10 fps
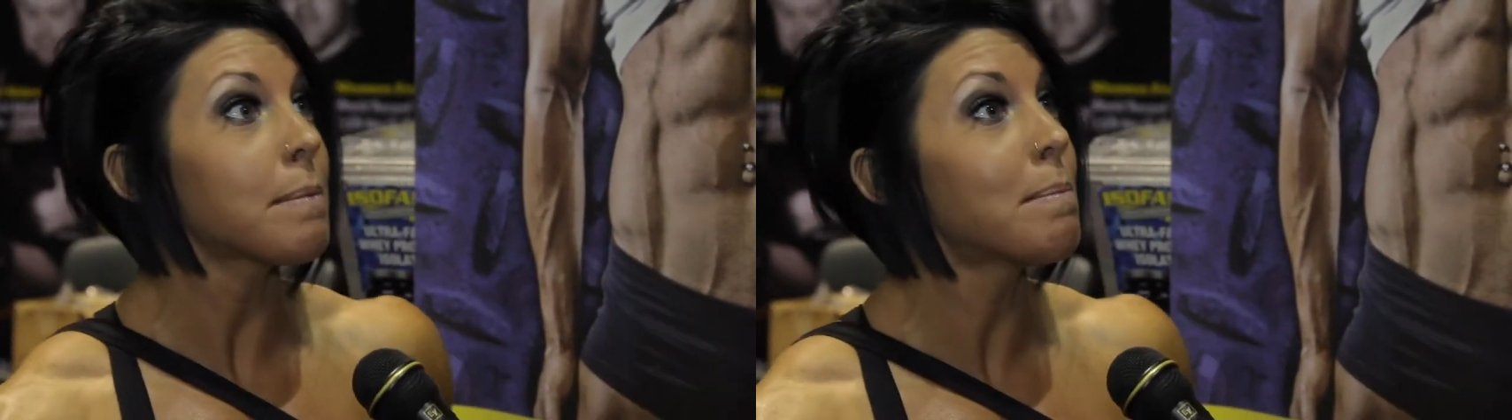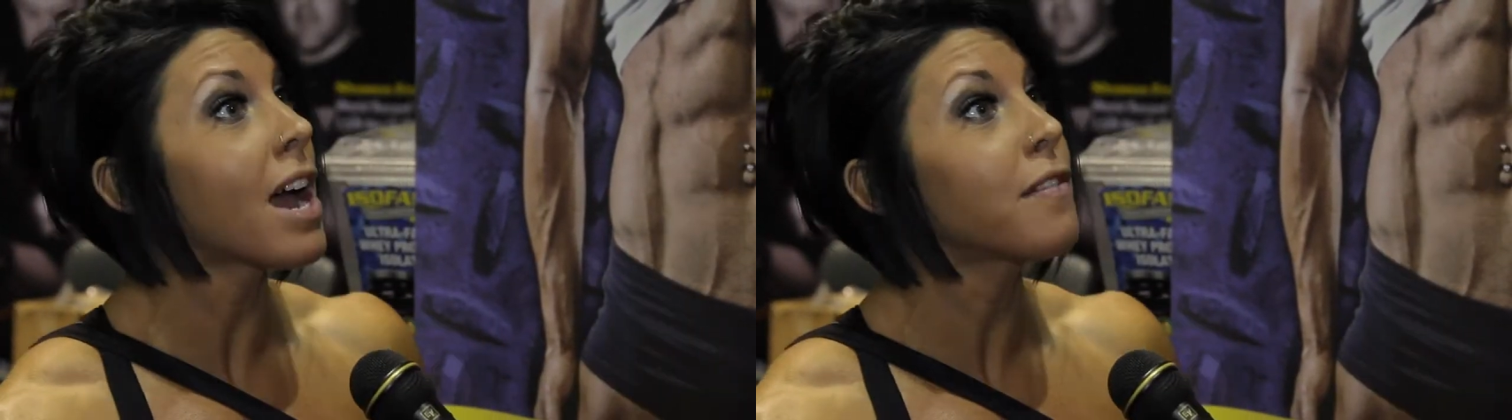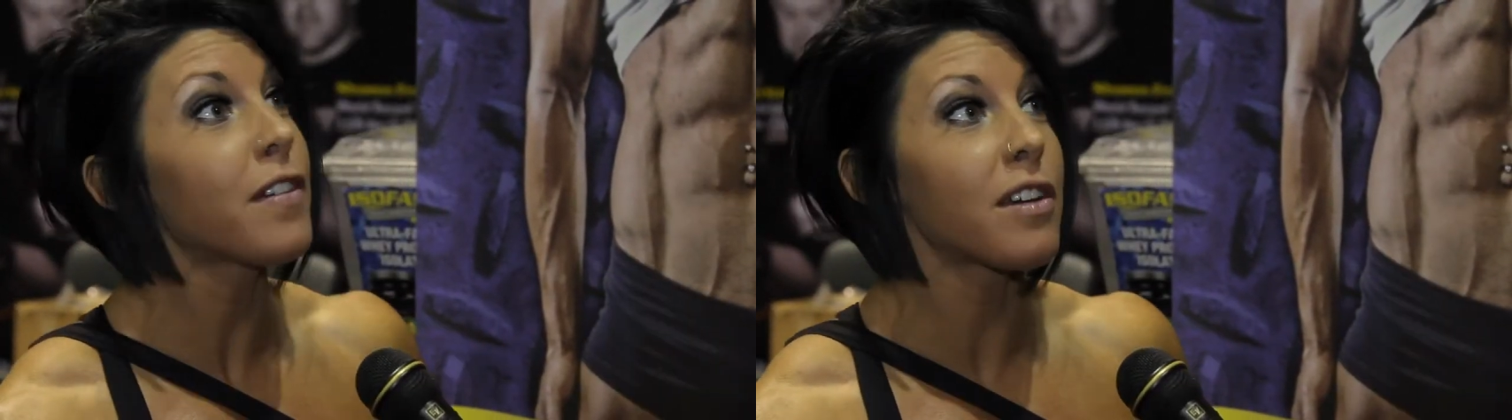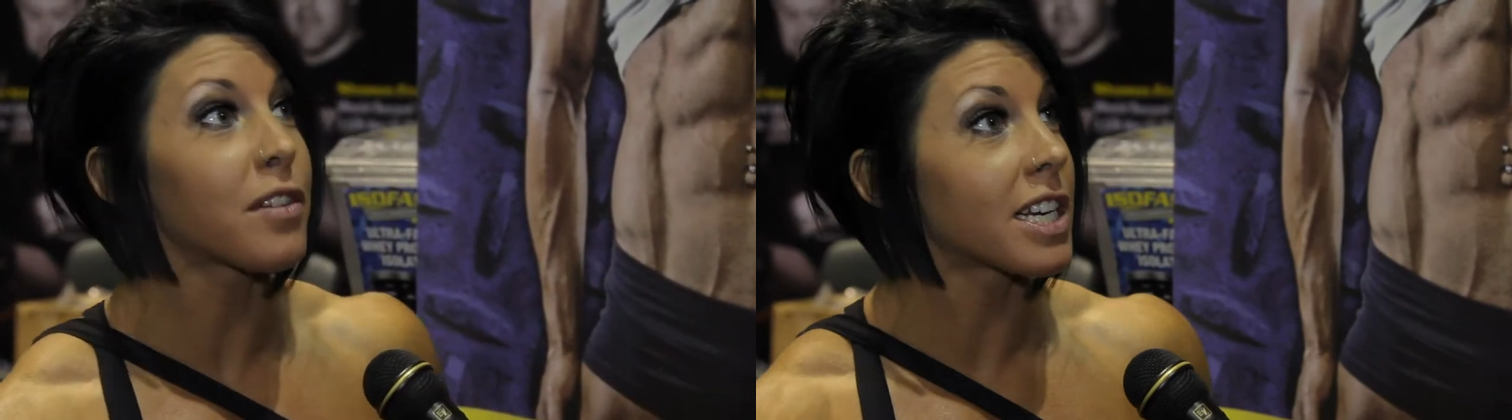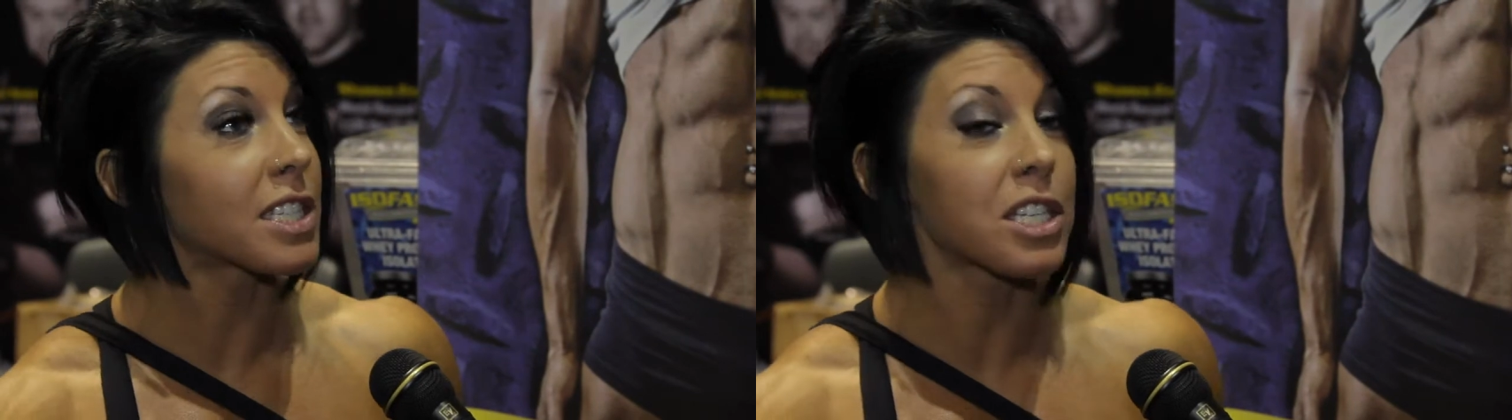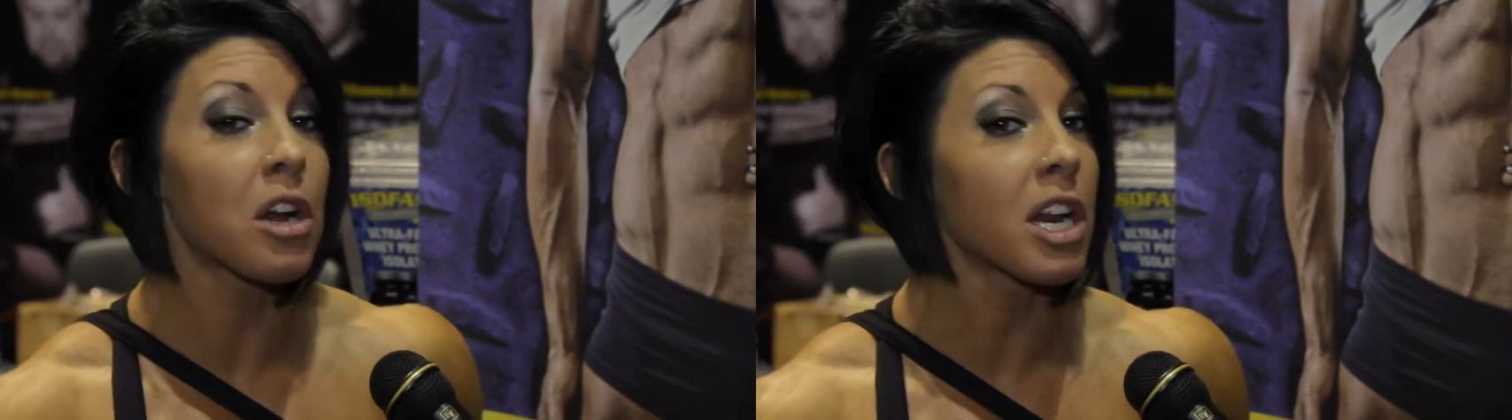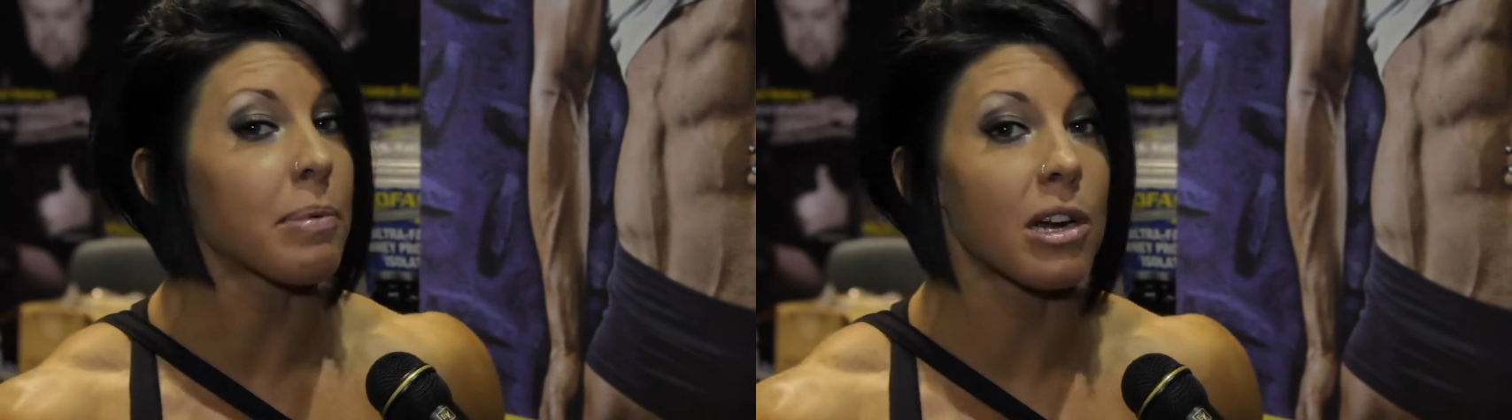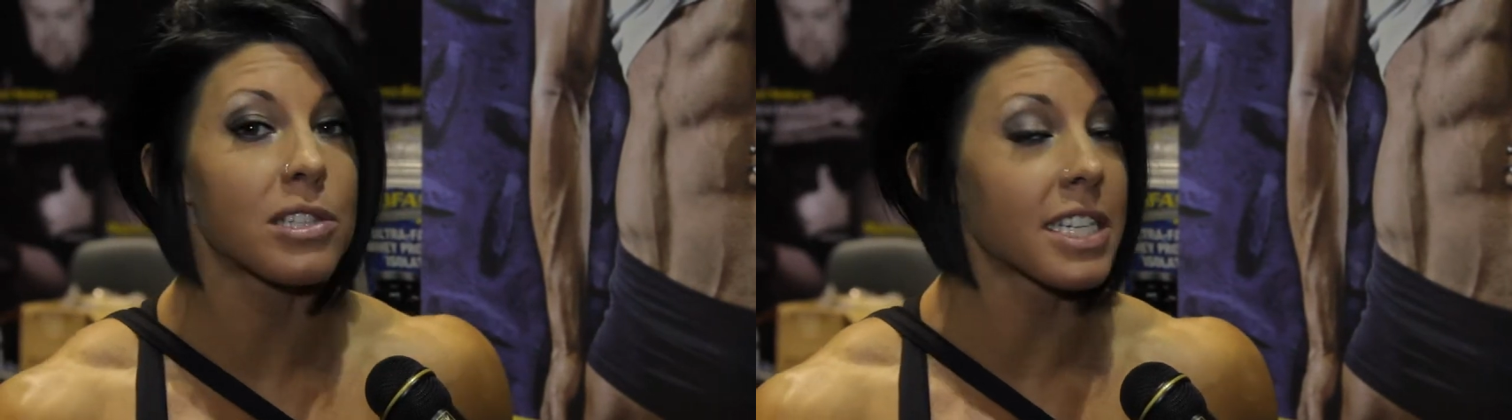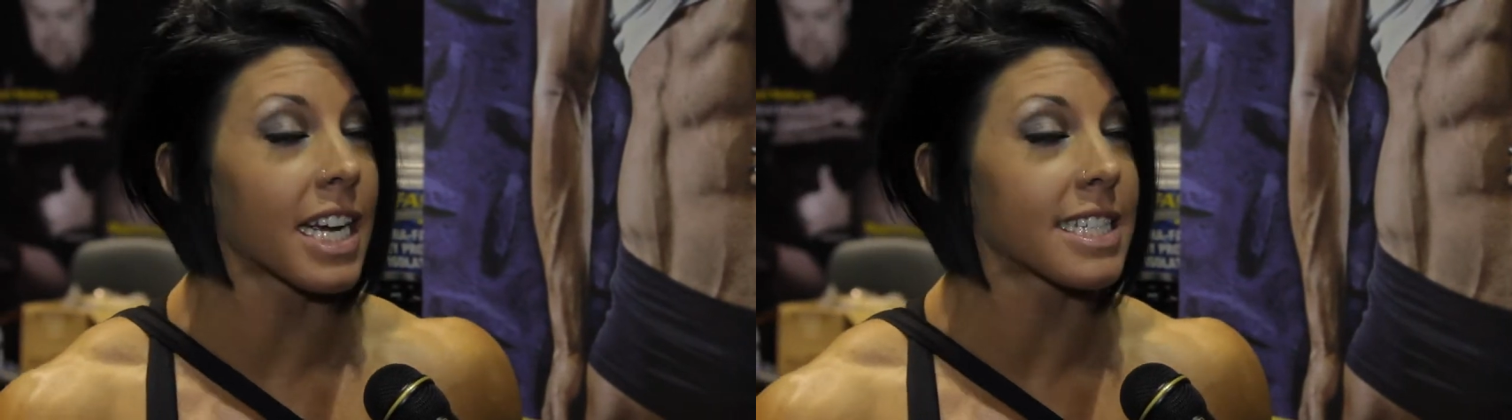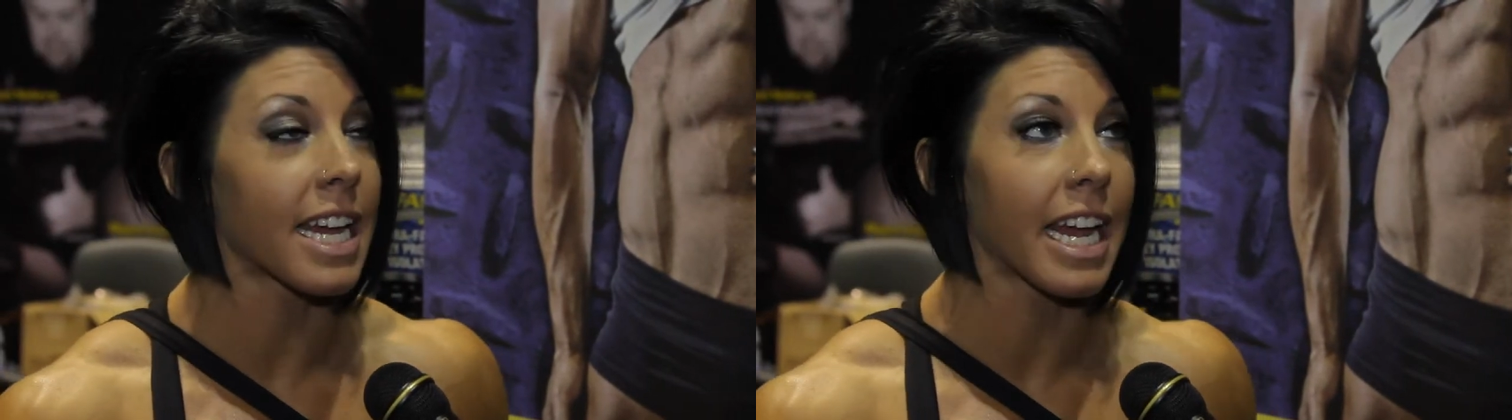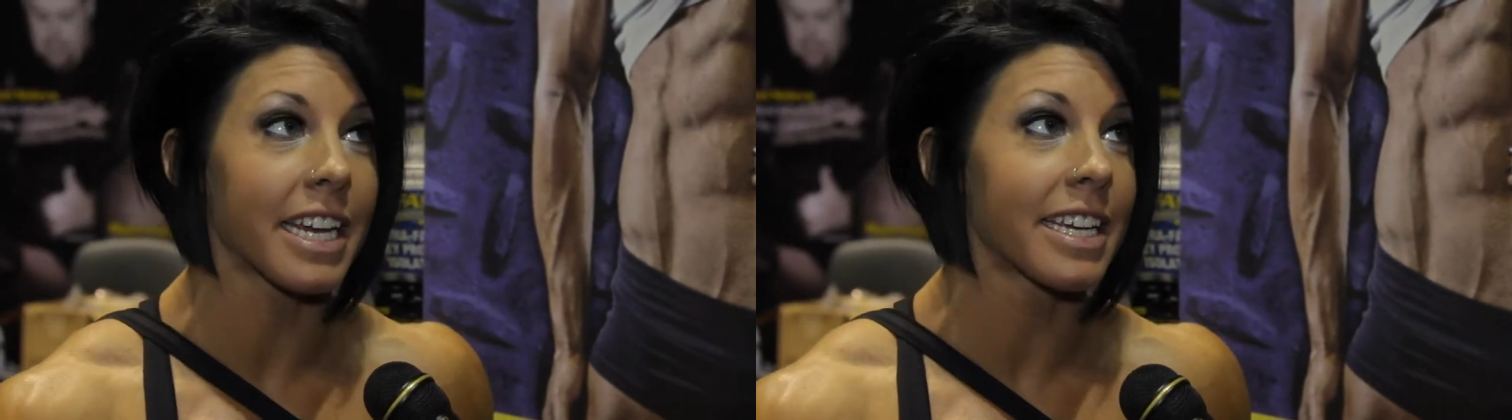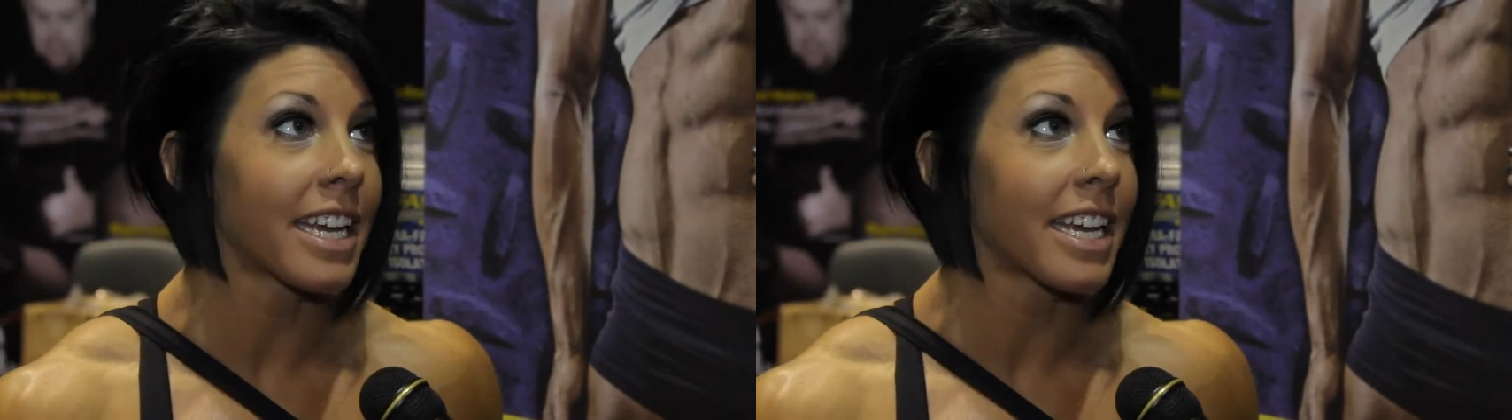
My favorite. It's the only protein I take.